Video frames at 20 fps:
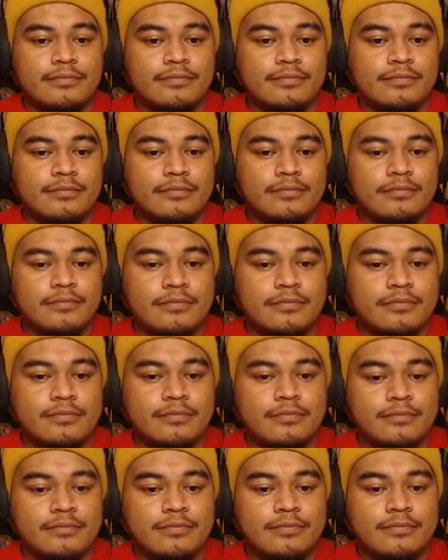
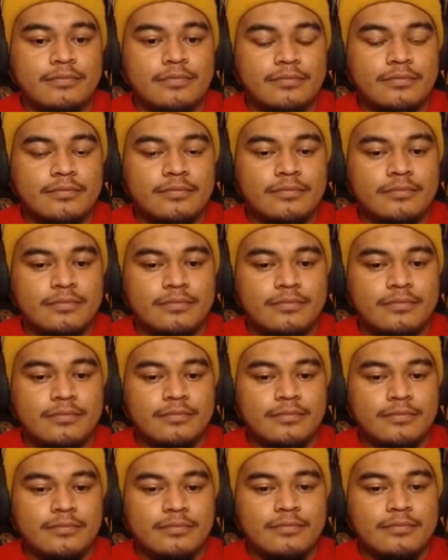
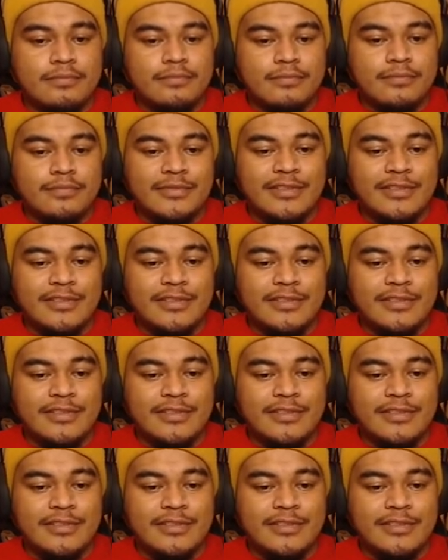[no speech]